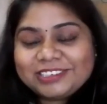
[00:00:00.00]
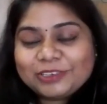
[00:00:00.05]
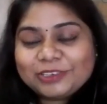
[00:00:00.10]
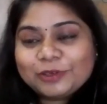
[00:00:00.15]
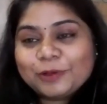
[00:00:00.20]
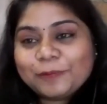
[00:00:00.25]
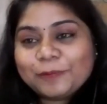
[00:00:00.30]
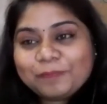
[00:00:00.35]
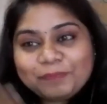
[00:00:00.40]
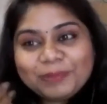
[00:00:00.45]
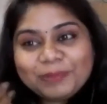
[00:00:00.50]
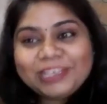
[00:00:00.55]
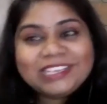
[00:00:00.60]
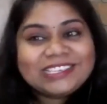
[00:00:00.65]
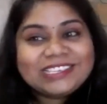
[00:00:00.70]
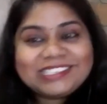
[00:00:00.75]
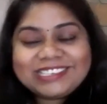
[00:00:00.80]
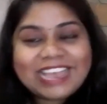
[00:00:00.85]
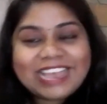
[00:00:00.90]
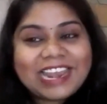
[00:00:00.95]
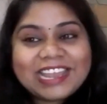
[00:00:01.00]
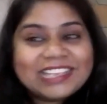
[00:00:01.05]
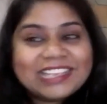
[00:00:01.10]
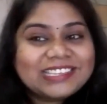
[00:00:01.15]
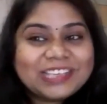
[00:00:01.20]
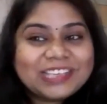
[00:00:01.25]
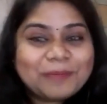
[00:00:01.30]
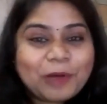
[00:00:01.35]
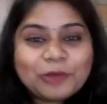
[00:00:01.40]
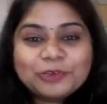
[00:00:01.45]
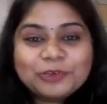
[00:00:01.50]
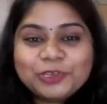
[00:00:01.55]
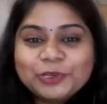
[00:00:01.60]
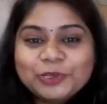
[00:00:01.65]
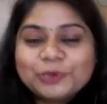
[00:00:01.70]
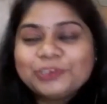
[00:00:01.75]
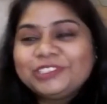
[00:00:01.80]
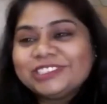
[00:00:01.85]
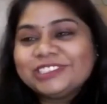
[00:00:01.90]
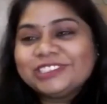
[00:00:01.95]
So, please tell us about
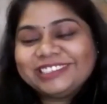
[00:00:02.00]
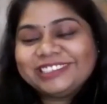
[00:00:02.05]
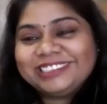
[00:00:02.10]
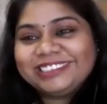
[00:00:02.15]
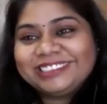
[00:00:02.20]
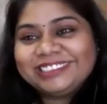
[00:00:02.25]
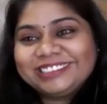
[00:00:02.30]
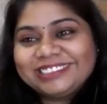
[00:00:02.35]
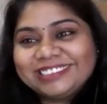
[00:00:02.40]
your journey.